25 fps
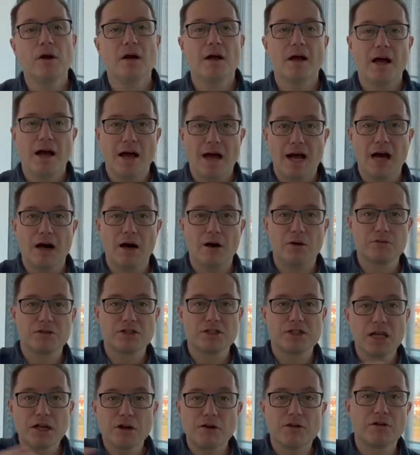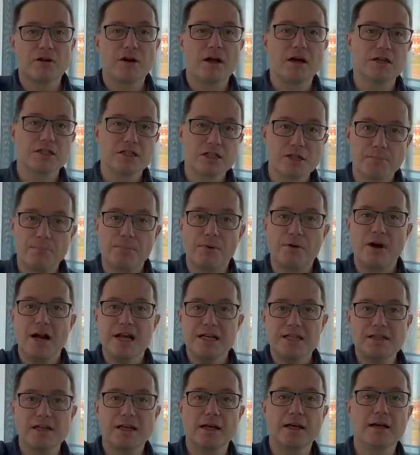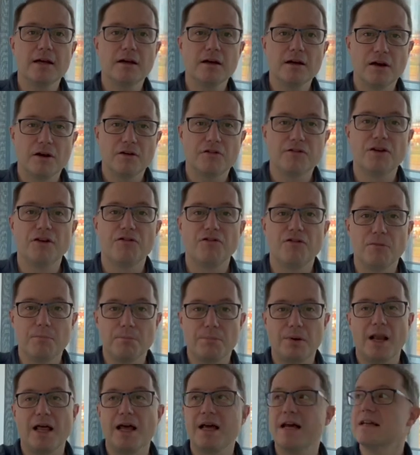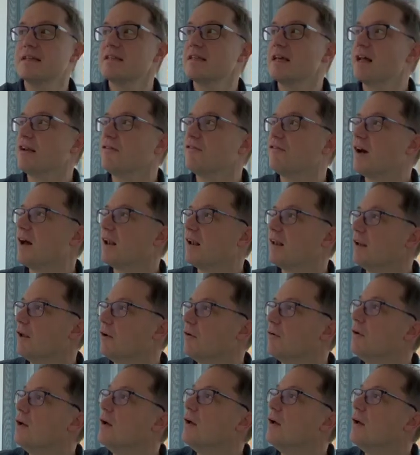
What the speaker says: how synchronized pressing of different players add value,